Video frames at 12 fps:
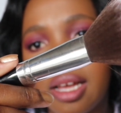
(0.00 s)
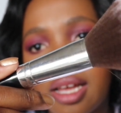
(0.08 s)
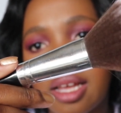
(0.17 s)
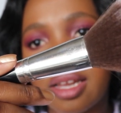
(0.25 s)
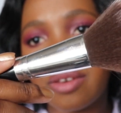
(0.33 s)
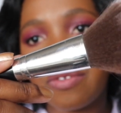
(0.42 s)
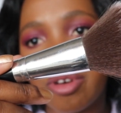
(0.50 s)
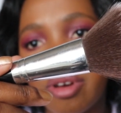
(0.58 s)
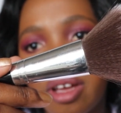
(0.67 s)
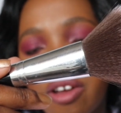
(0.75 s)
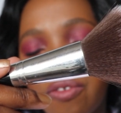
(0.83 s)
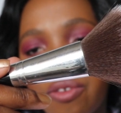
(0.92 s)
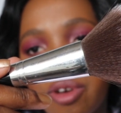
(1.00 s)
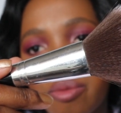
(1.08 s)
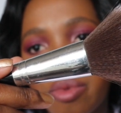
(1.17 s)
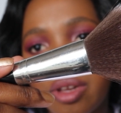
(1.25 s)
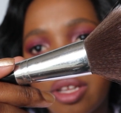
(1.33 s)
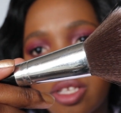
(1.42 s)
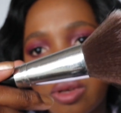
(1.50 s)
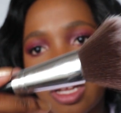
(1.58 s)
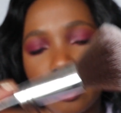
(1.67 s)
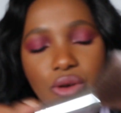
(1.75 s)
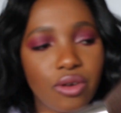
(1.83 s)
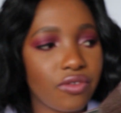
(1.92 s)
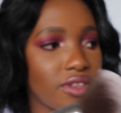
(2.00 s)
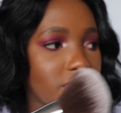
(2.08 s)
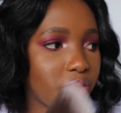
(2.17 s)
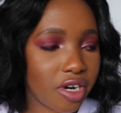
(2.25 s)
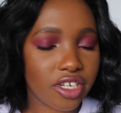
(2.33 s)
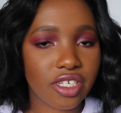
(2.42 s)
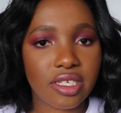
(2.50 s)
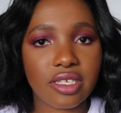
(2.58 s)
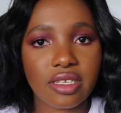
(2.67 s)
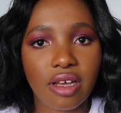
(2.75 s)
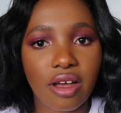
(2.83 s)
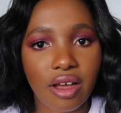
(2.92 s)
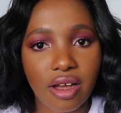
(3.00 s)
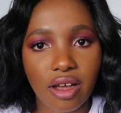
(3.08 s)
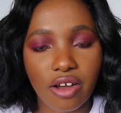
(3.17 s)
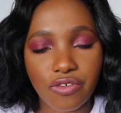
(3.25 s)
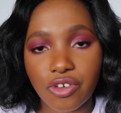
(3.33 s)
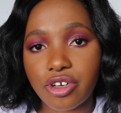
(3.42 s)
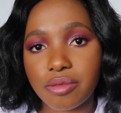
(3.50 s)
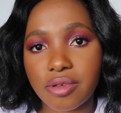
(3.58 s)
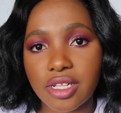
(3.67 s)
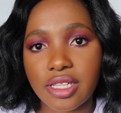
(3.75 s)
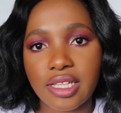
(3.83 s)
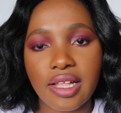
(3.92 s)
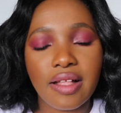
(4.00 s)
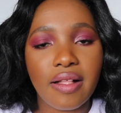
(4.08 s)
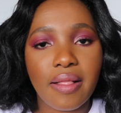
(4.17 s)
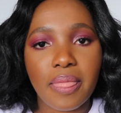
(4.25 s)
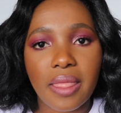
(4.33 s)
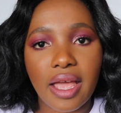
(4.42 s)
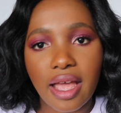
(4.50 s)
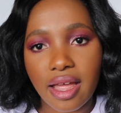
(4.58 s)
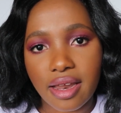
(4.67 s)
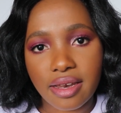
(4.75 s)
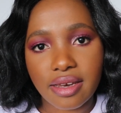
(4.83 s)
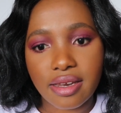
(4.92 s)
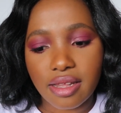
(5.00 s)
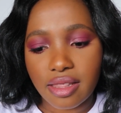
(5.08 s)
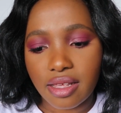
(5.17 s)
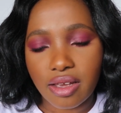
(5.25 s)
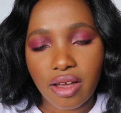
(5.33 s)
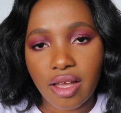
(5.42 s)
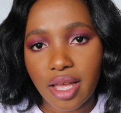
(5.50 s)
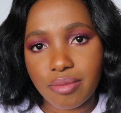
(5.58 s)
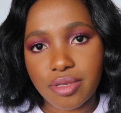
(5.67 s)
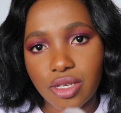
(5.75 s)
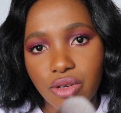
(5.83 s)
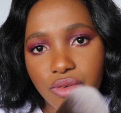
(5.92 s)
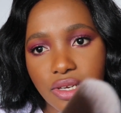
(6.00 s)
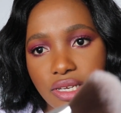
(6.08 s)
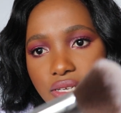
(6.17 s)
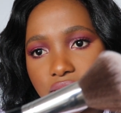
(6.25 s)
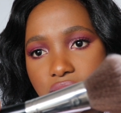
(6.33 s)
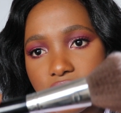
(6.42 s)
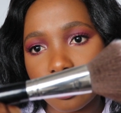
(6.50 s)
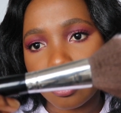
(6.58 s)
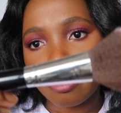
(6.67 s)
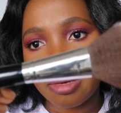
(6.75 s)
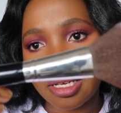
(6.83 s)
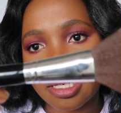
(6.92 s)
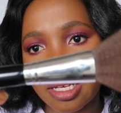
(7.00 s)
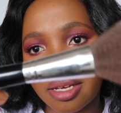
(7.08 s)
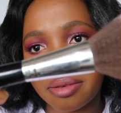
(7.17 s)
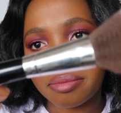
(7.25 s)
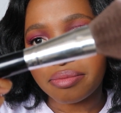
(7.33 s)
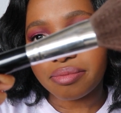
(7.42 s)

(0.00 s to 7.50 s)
and very affordable as well. All of these brushes are affordable and they are absolutely amazing.